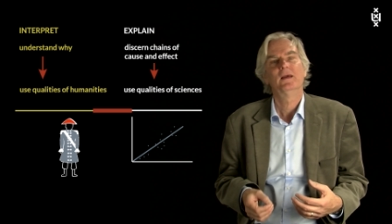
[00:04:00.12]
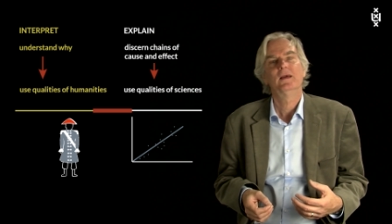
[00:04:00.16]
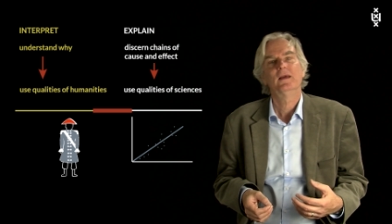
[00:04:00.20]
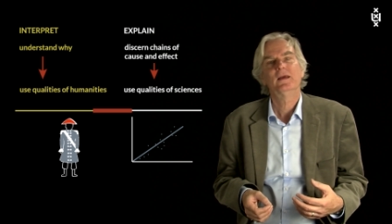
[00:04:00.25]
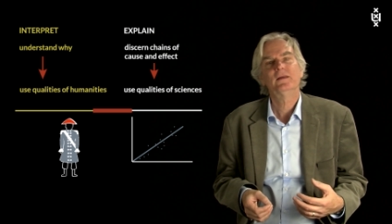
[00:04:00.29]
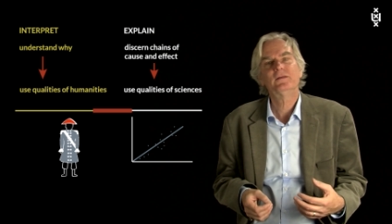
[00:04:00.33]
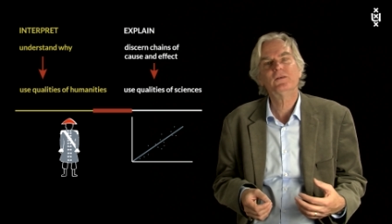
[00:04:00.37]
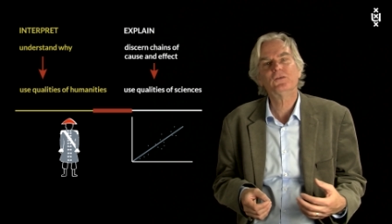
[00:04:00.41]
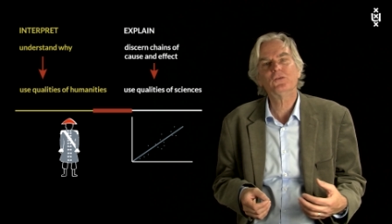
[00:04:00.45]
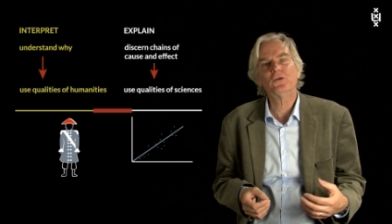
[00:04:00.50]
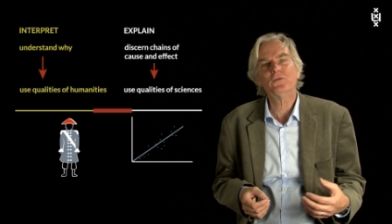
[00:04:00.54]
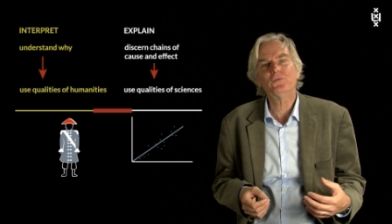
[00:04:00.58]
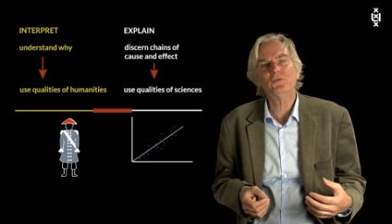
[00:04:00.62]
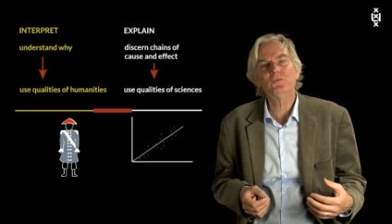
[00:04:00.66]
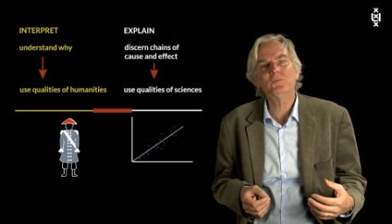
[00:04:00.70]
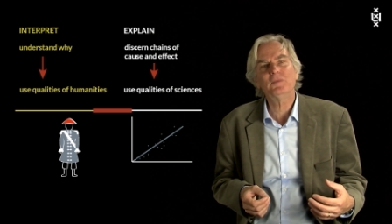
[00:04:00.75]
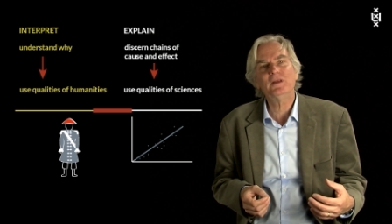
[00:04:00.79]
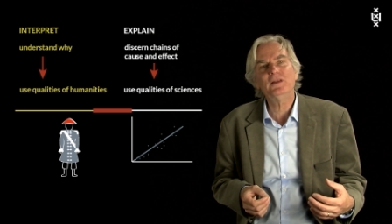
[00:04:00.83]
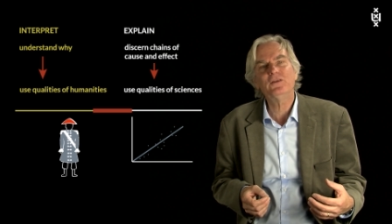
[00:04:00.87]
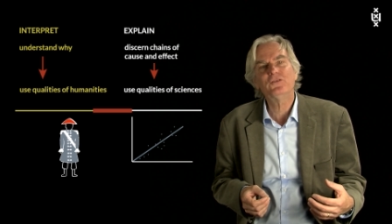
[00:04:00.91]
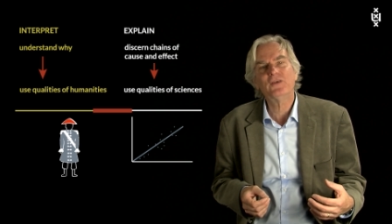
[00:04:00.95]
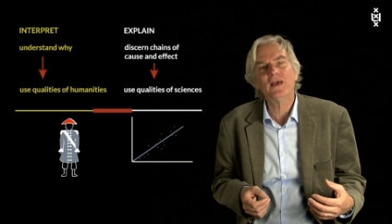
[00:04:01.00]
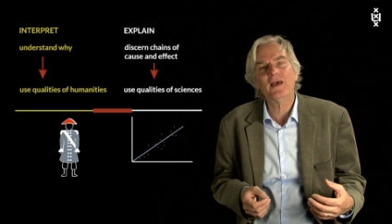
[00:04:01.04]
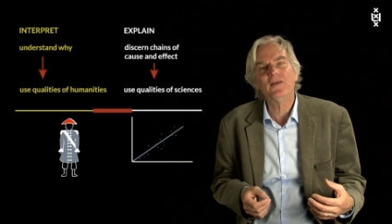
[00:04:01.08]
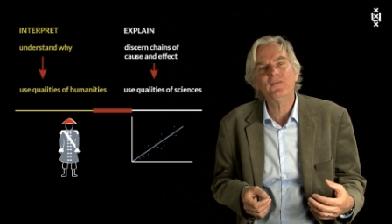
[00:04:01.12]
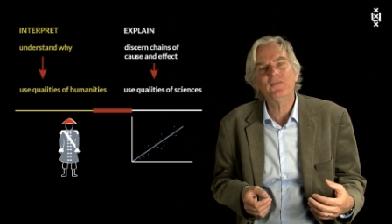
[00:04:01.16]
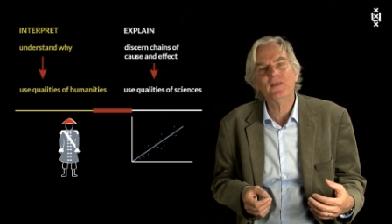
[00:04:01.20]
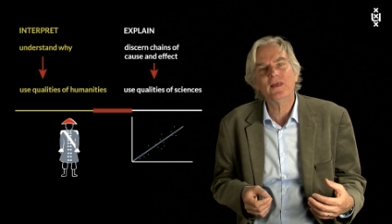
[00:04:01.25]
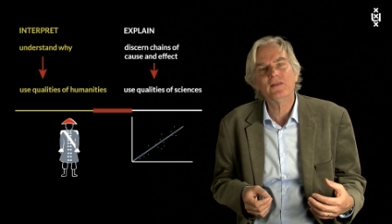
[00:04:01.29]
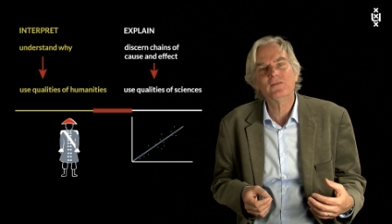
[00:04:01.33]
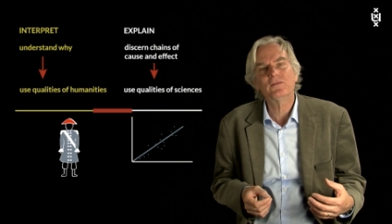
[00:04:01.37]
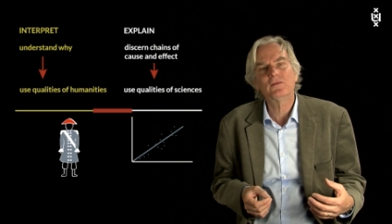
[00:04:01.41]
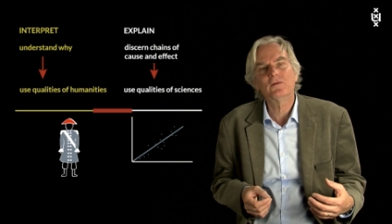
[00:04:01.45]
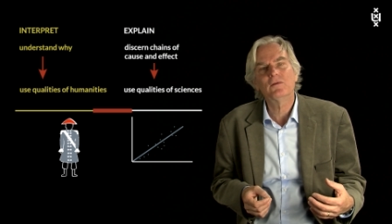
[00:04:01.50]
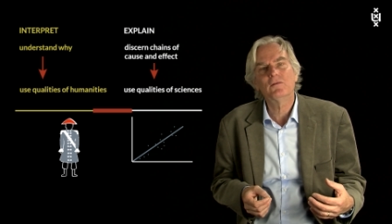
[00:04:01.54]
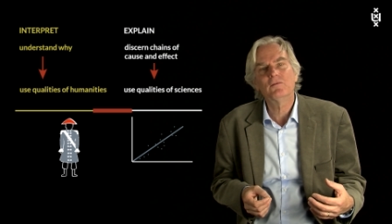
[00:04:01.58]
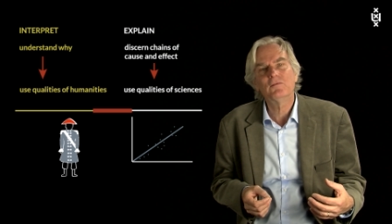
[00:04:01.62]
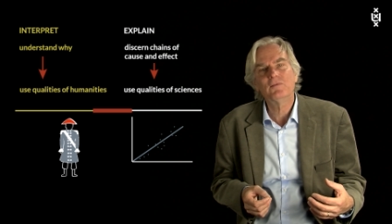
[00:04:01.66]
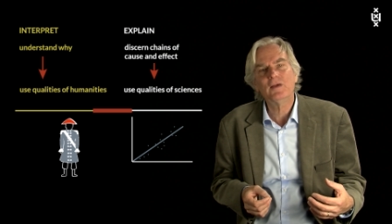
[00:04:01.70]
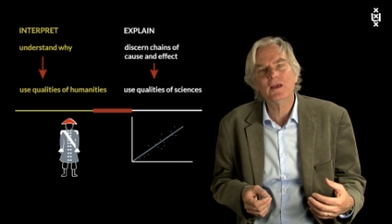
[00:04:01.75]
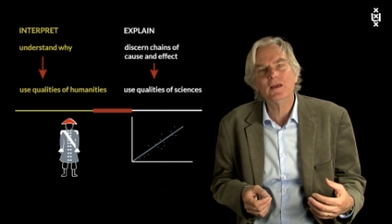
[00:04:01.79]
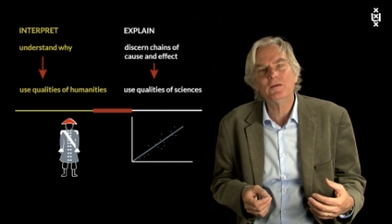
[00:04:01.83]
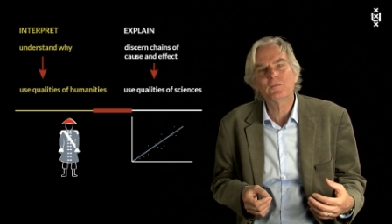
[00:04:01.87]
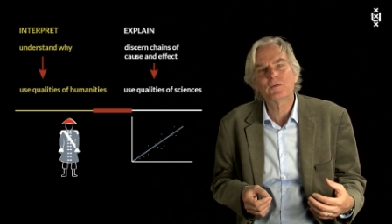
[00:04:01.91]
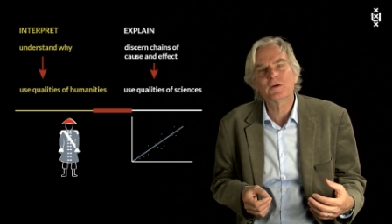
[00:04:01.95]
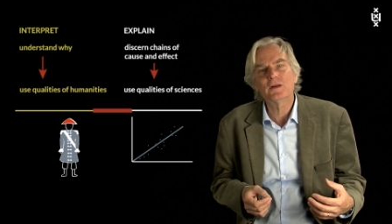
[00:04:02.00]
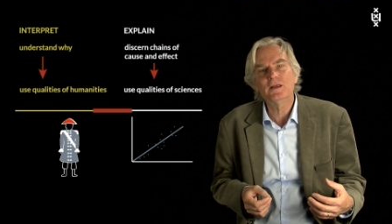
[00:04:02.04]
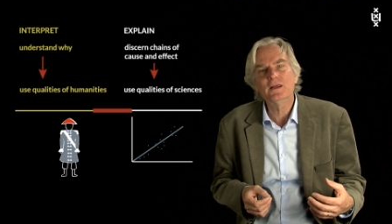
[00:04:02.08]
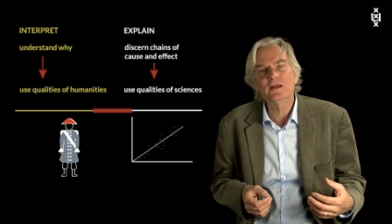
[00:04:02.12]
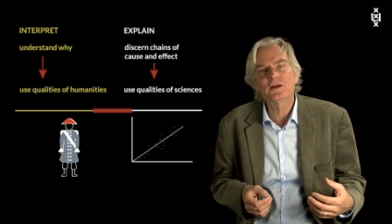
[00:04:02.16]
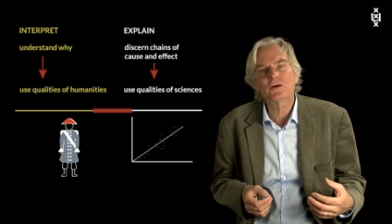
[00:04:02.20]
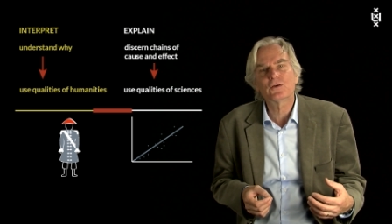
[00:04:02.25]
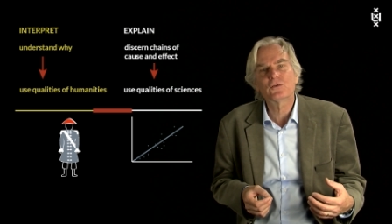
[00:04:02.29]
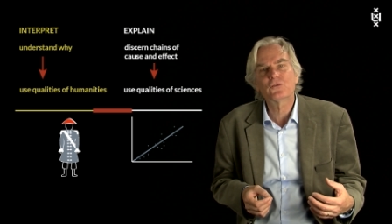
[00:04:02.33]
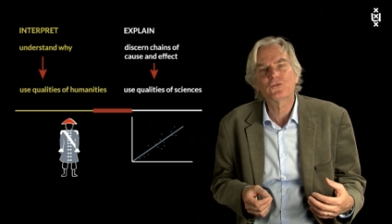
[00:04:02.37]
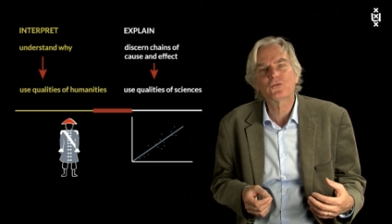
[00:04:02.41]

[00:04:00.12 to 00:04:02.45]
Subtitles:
It has often been said that Weber here